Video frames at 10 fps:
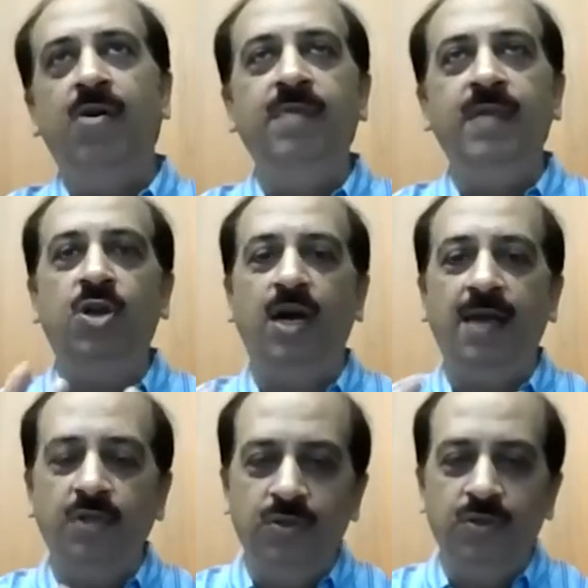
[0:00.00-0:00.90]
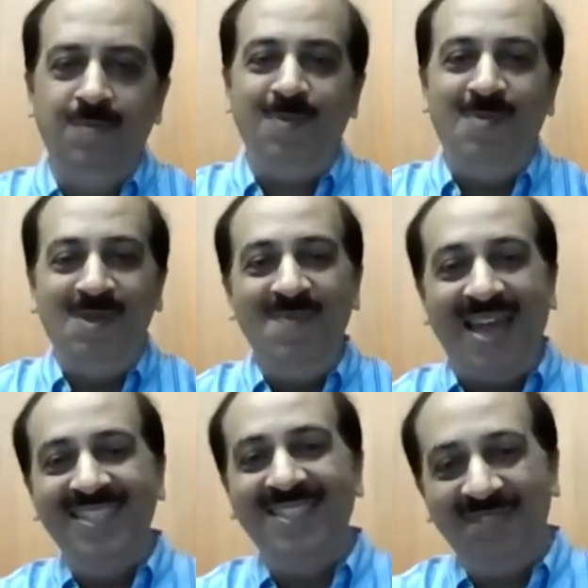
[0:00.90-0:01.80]
always thought I was a good people
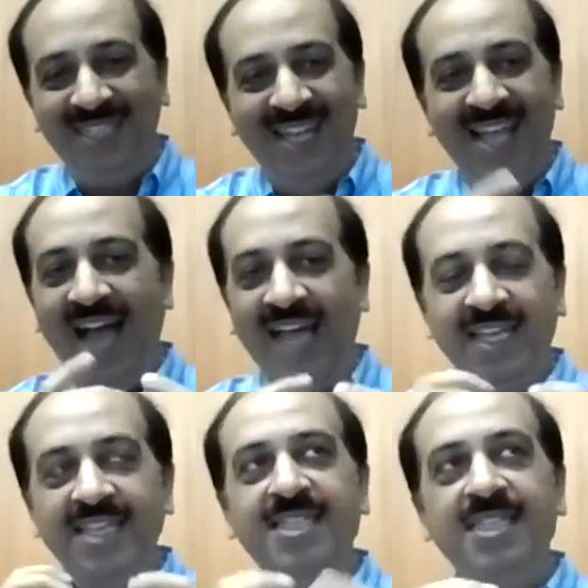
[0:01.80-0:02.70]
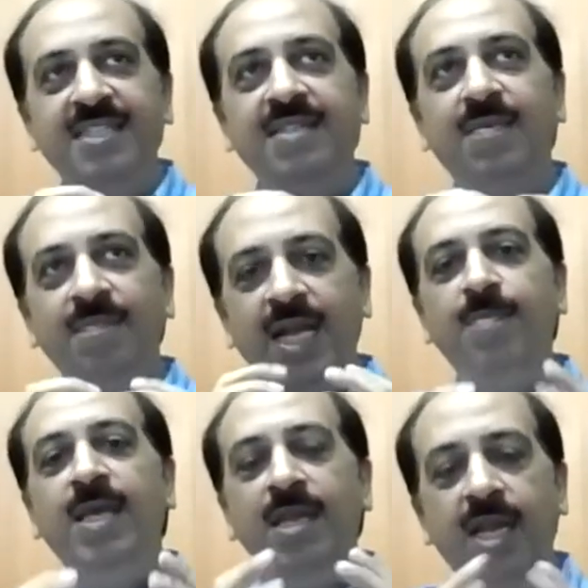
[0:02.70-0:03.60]
manager, but I think it just made
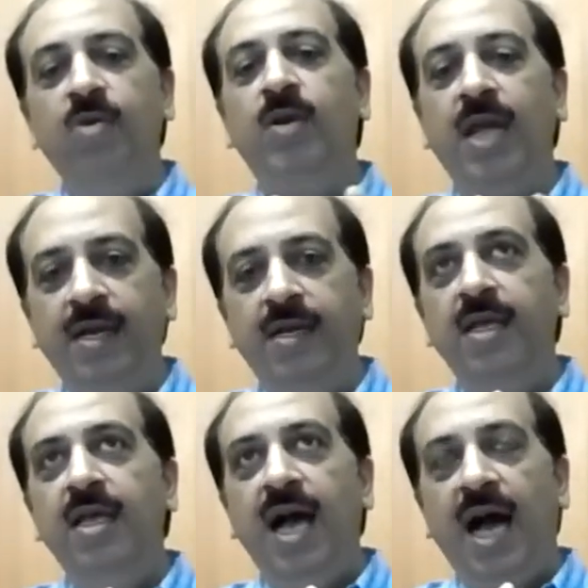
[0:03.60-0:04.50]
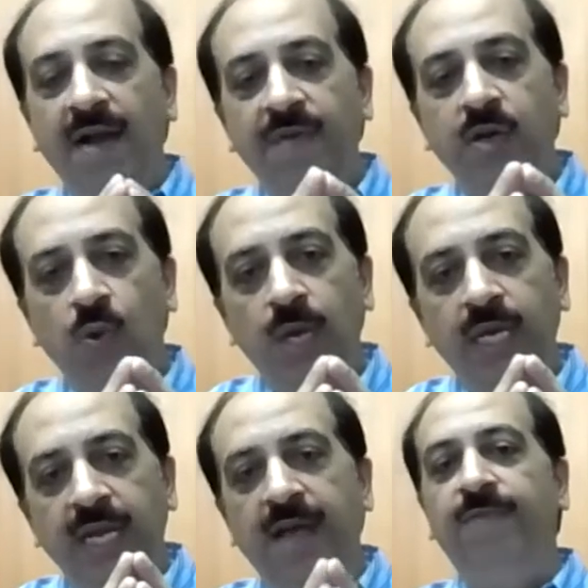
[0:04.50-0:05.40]
me relook at, are we doing
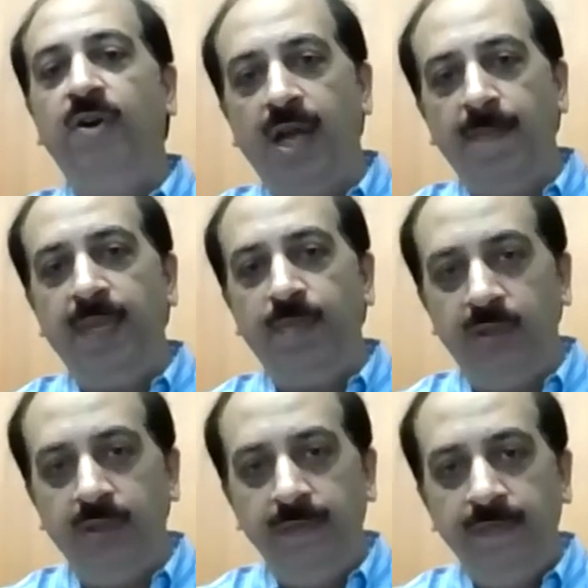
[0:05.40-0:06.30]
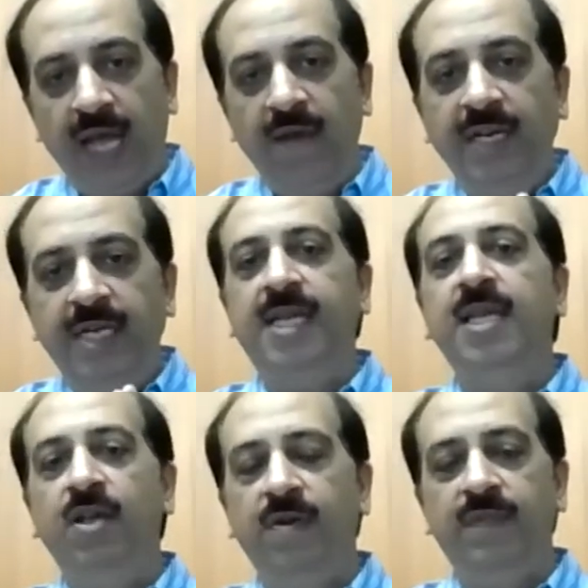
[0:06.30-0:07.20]
enough for our people? Are we
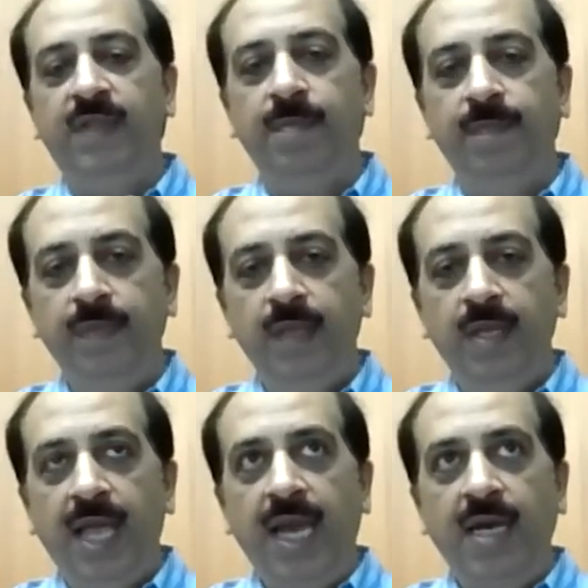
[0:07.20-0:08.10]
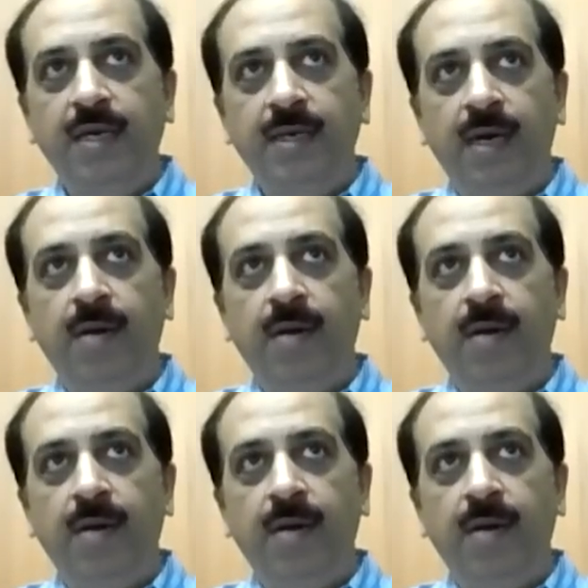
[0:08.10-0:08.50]
taking care of them? And,